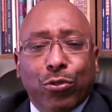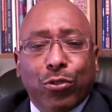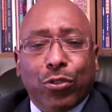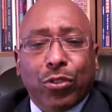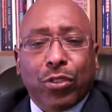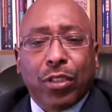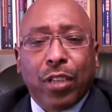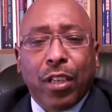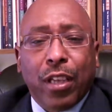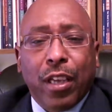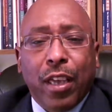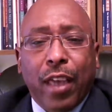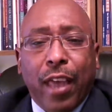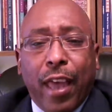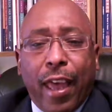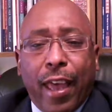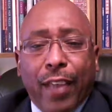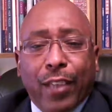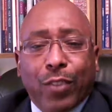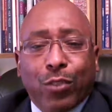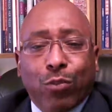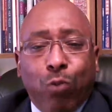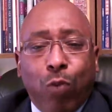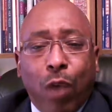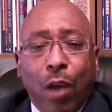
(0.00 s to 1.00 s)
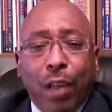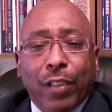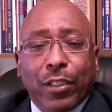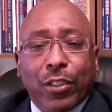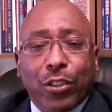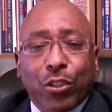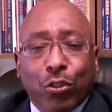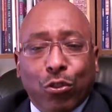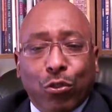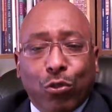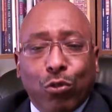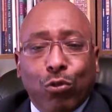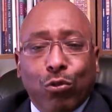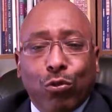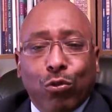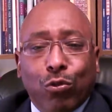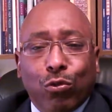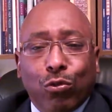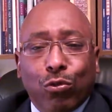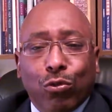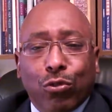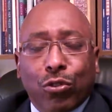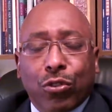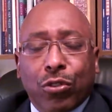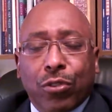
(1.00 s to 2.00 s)
Schools can avert
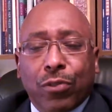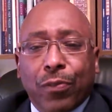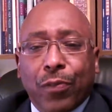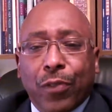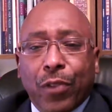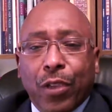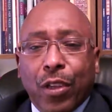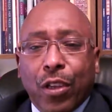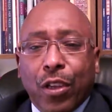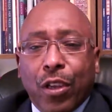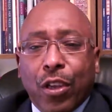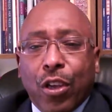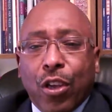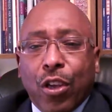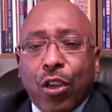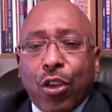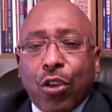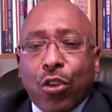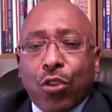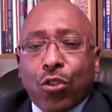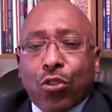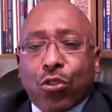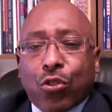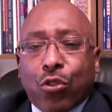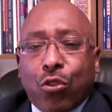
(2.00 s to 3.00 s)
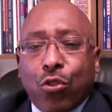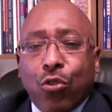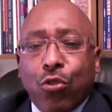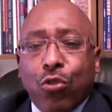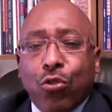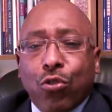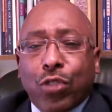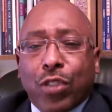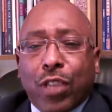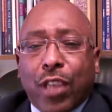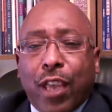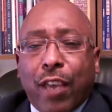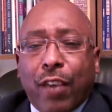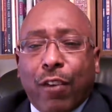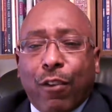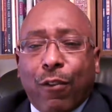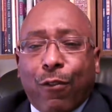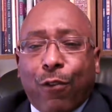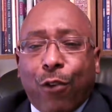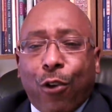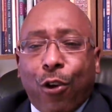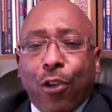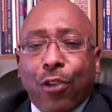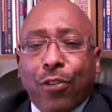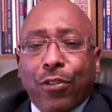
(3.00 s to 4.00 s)
these additional costs
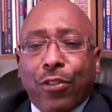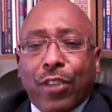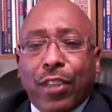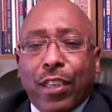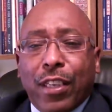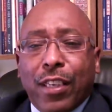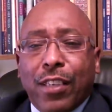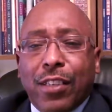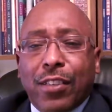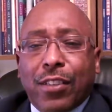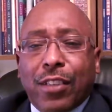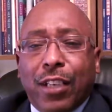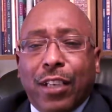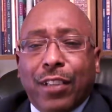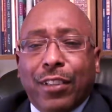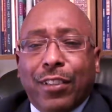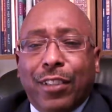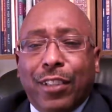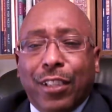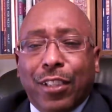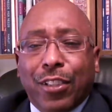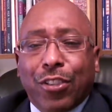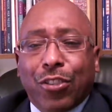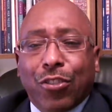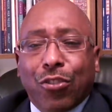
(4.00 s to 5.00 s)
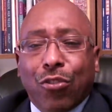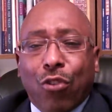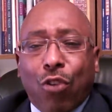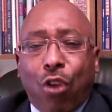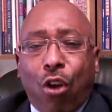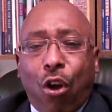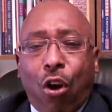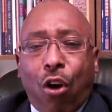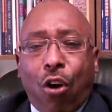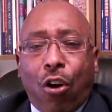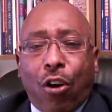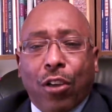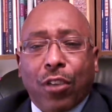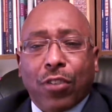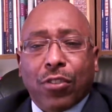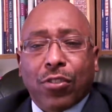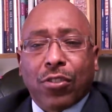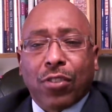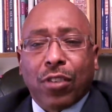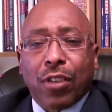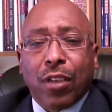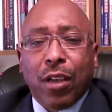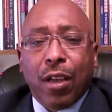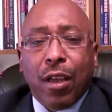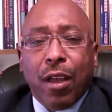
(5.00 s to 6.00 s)
by applying several
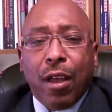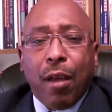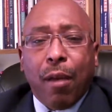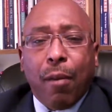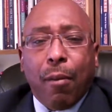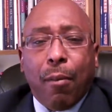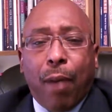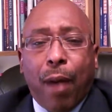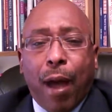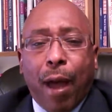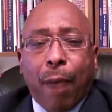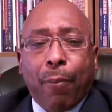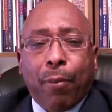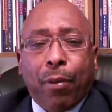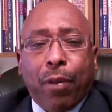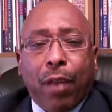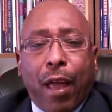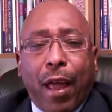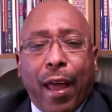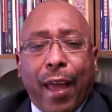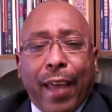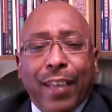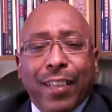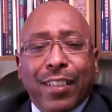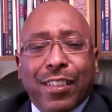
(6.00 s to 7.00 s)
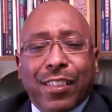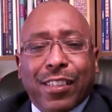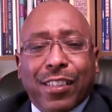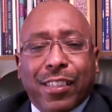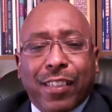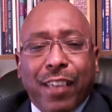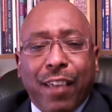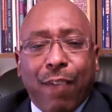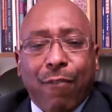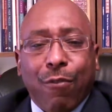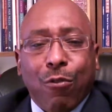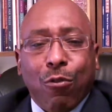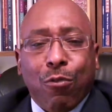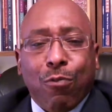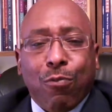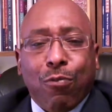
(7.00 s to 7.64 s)
proactive strategies